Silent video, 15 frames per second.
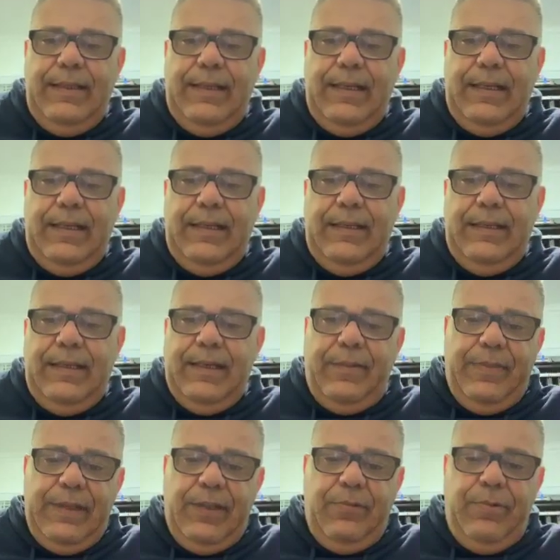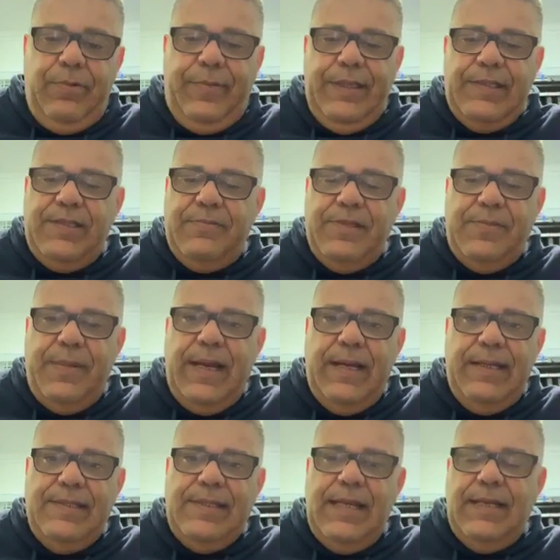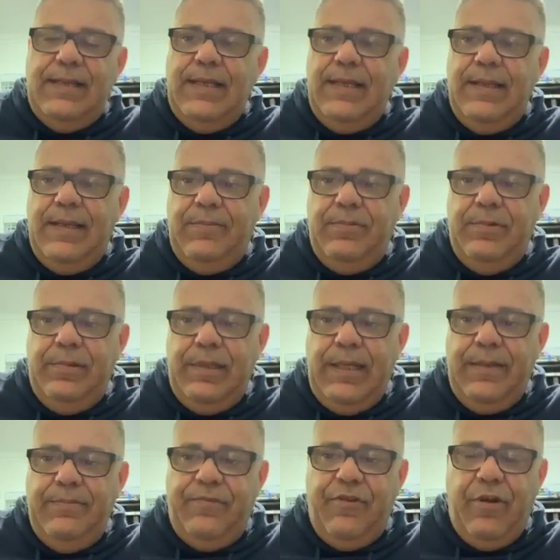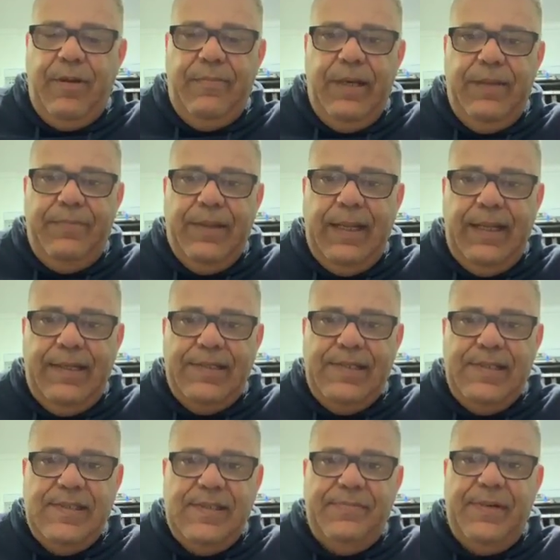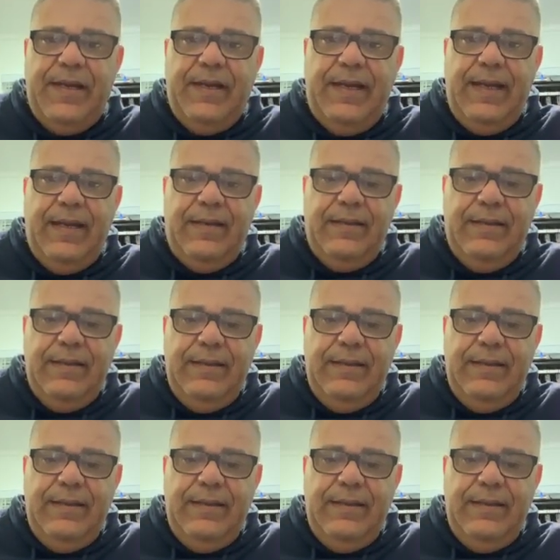but there will be some smarties out there that will try and manipulate the system, no doubt.